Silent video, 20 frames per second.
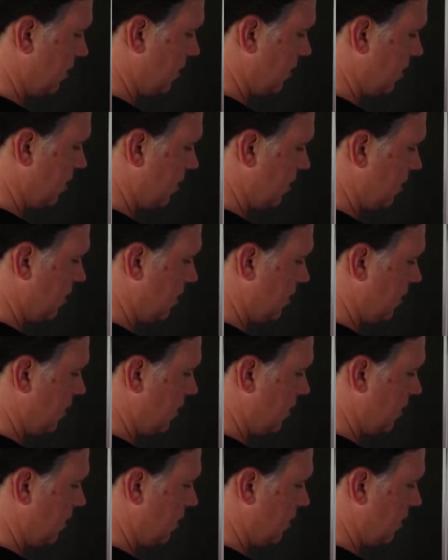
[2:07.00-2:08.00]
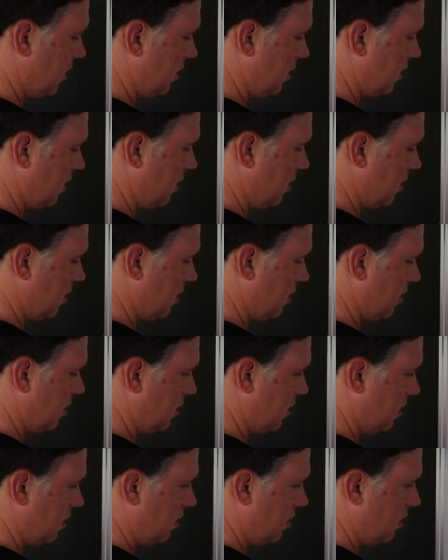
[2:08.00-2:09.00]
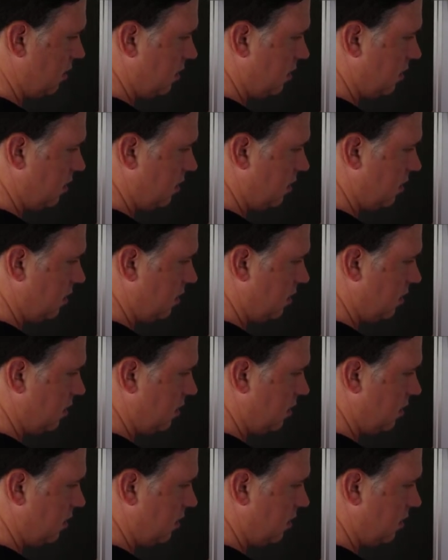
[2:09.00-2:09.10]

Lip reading: Nothing is said.